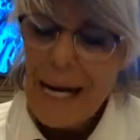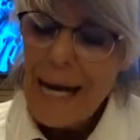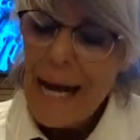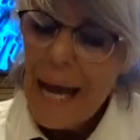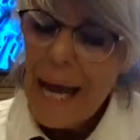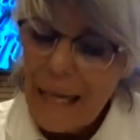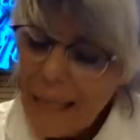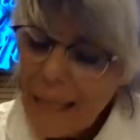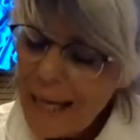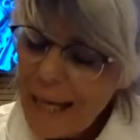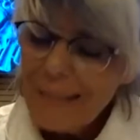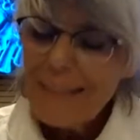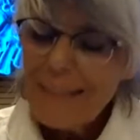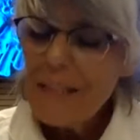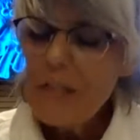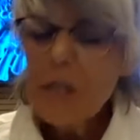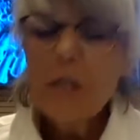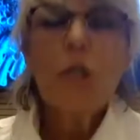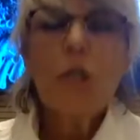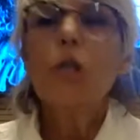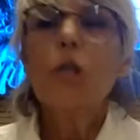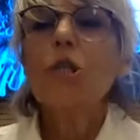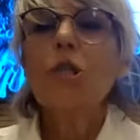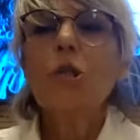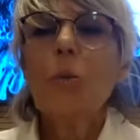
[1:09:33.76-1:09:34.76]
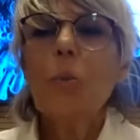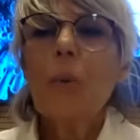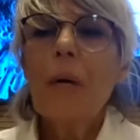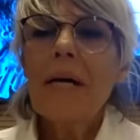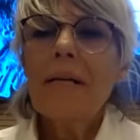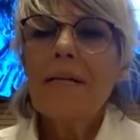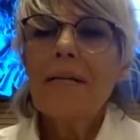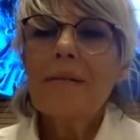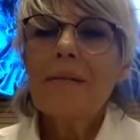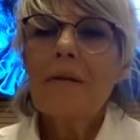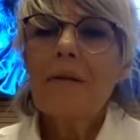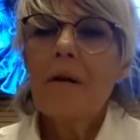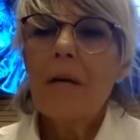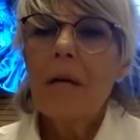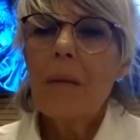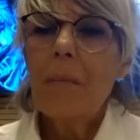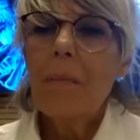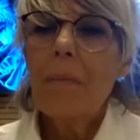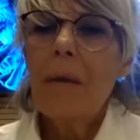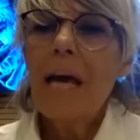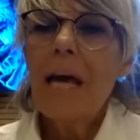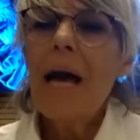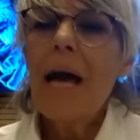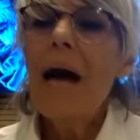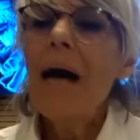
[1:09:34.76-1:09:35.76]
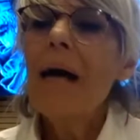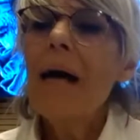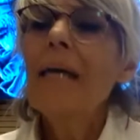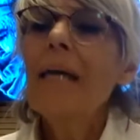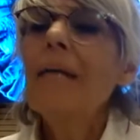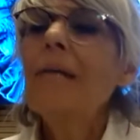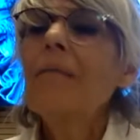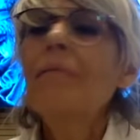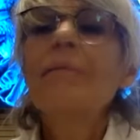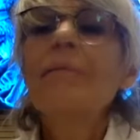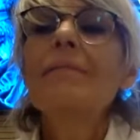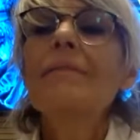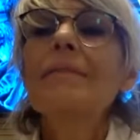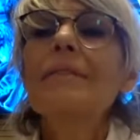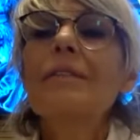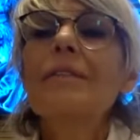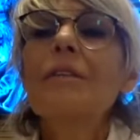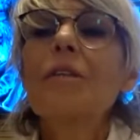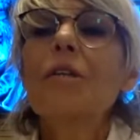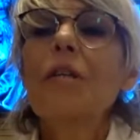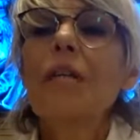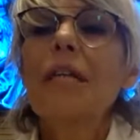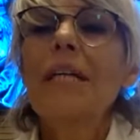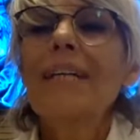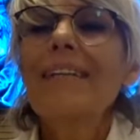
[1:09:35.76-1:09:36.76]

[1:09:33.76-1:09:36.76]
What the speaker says: Another short question, may I? Sorry.